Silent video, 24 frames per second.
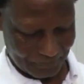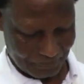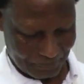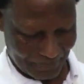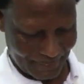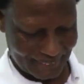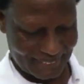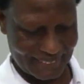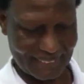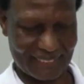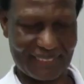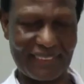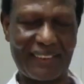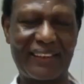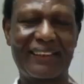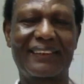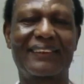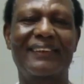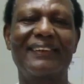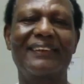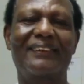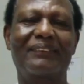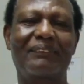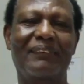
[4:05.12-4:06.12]
packet
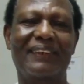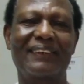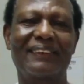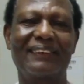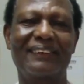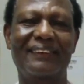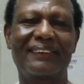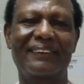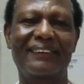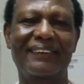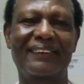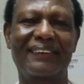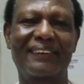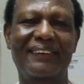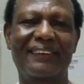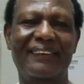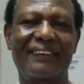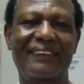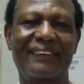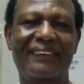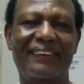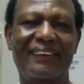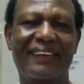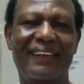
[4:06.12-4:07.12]
like this one,
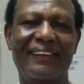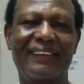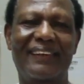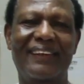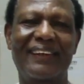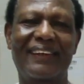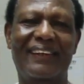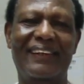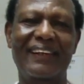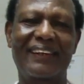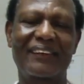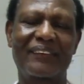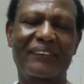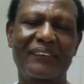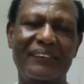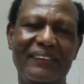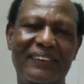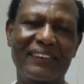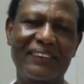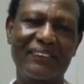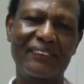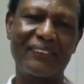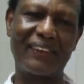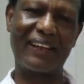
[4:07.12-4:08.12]
and they can
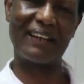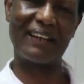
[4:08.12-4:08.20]
continue